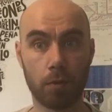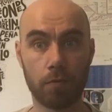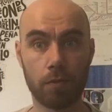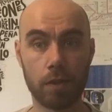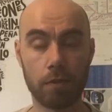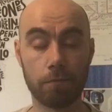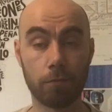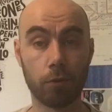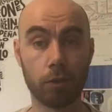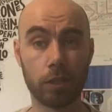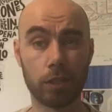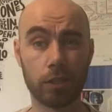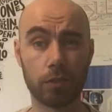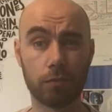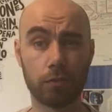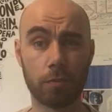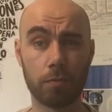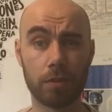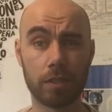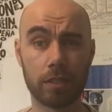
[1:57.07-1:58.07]
of the
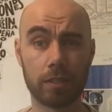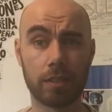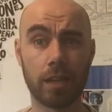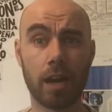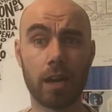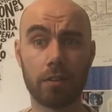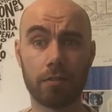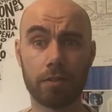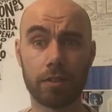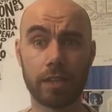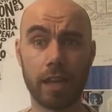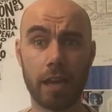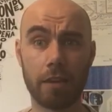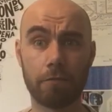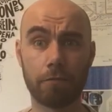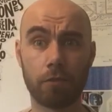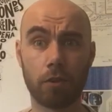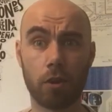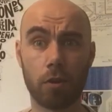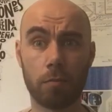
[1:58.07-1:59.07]
footage from the start of the
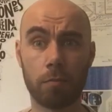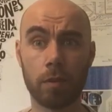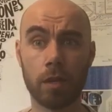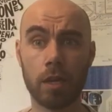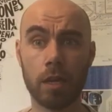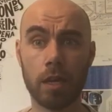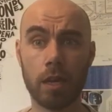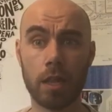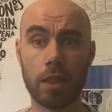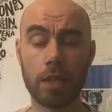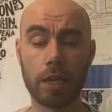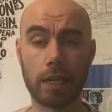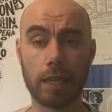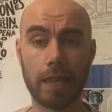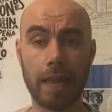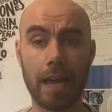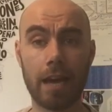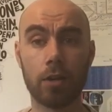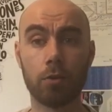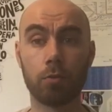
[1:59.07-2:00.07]
day from the
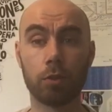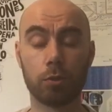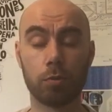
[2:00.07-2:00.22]
cloud,